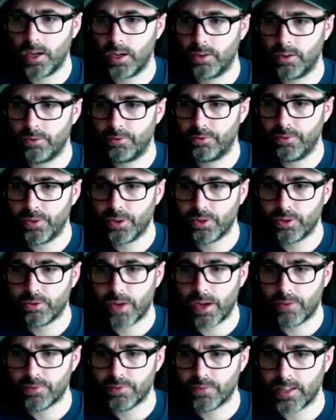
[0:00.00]

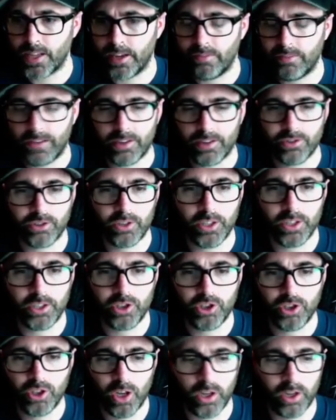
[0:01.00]
photographs that I've actually
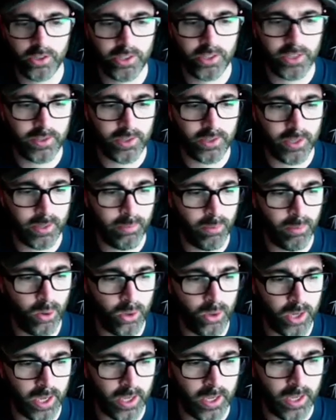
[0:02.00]
shot yesterday
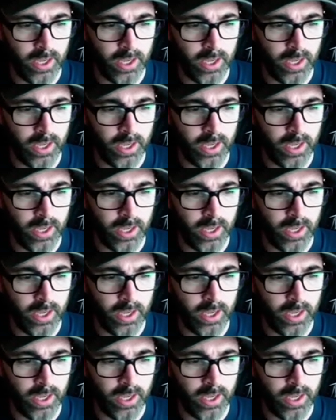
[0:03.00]
morning